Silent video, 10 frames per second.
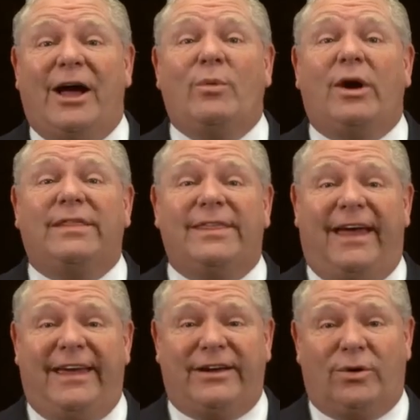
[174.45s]
I want to
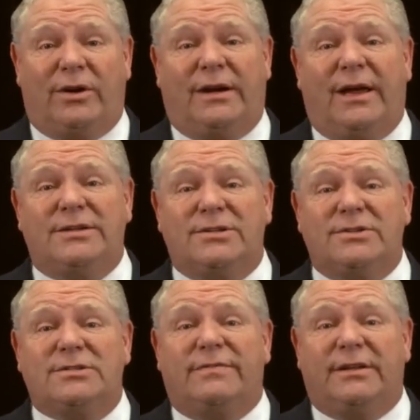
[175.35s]
thank
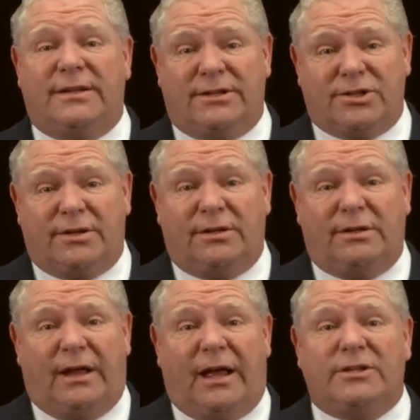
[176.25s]
organizers of the
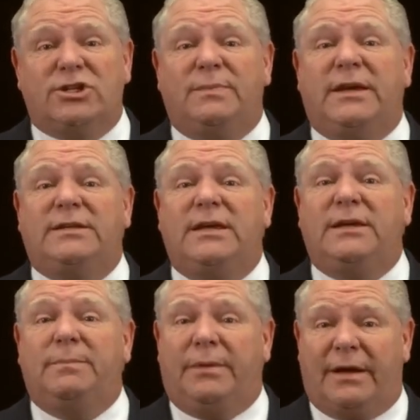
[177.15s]
Digital
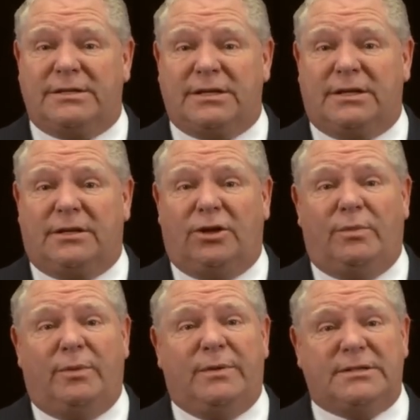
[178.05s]
LGBT Plus
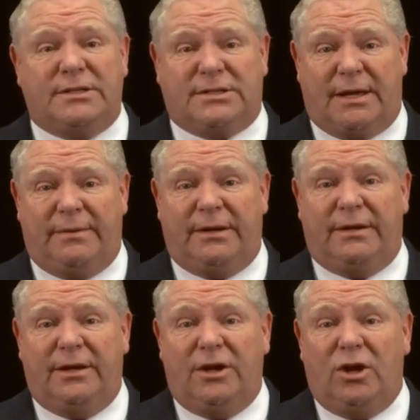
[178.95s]
Global Business Summit
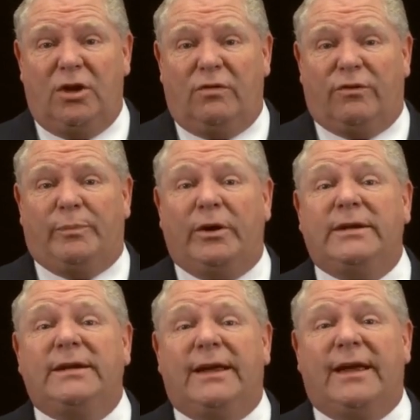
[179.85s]
for
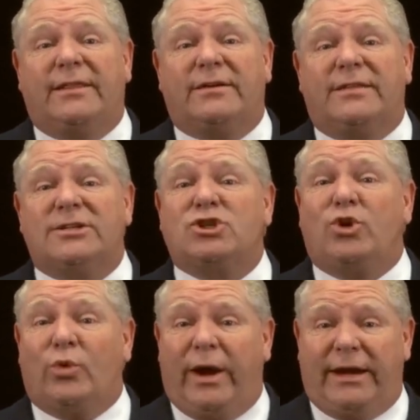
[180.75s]
putting together this
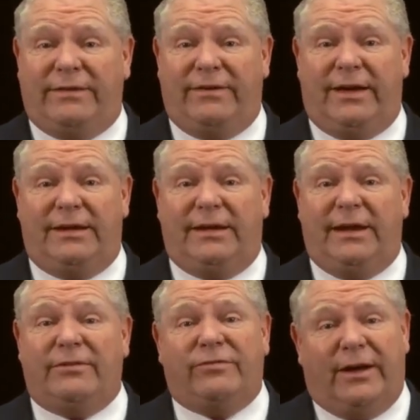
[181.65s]
great event
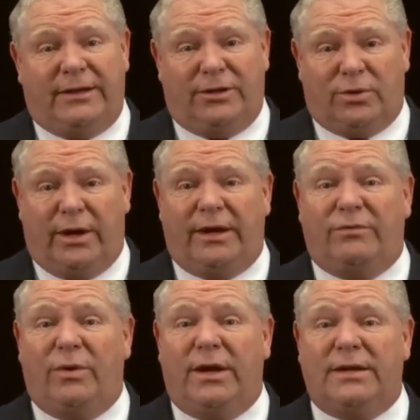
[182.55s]
and finding
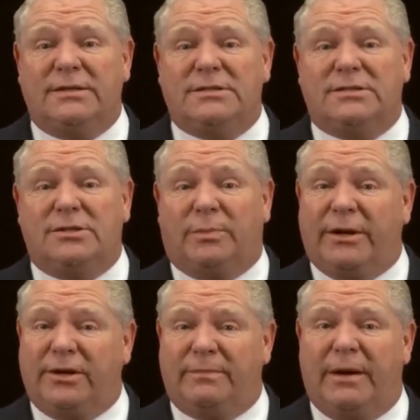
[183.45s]
creative ways to
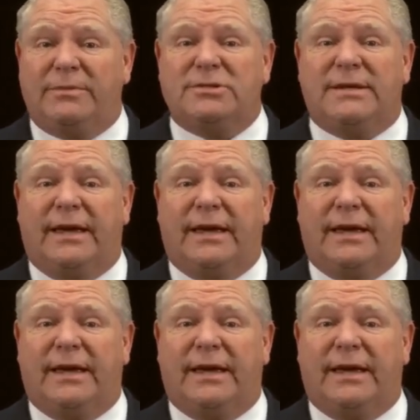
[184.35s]
bring your members